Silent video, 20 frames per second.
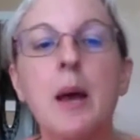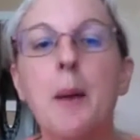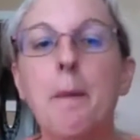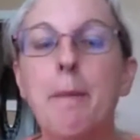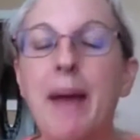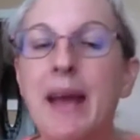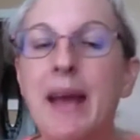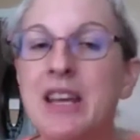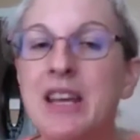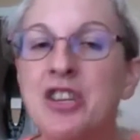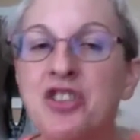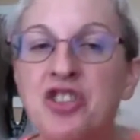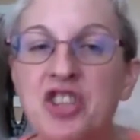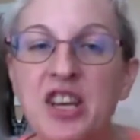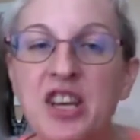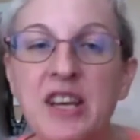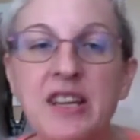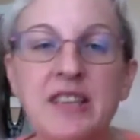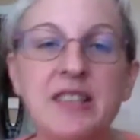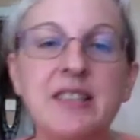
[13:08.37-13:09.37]
Back in
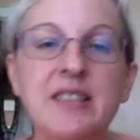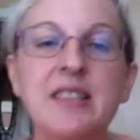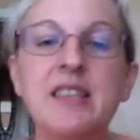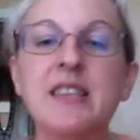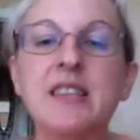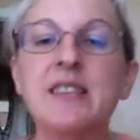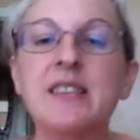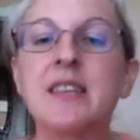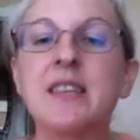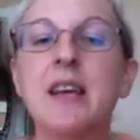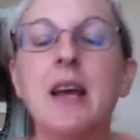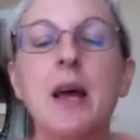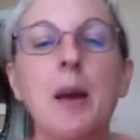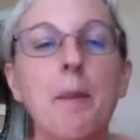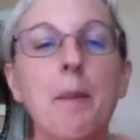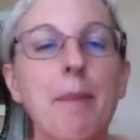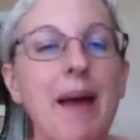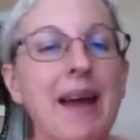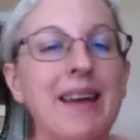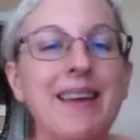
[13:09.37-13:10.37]
Genesis,
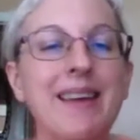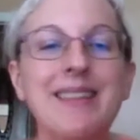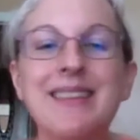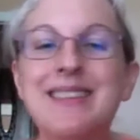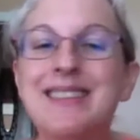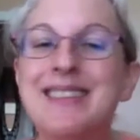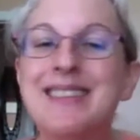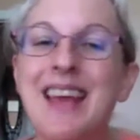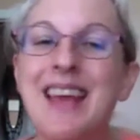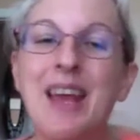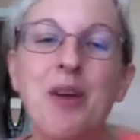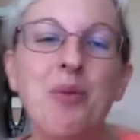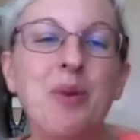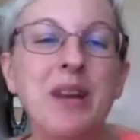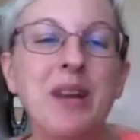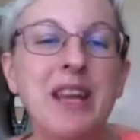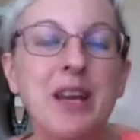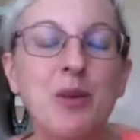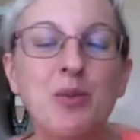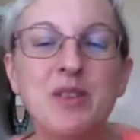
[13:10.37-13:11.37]
back in the day
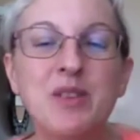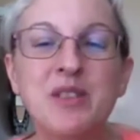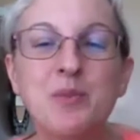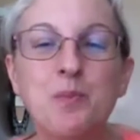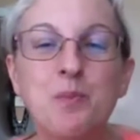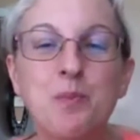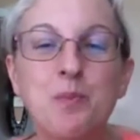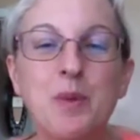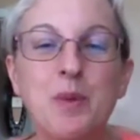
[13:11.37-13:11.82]
when he was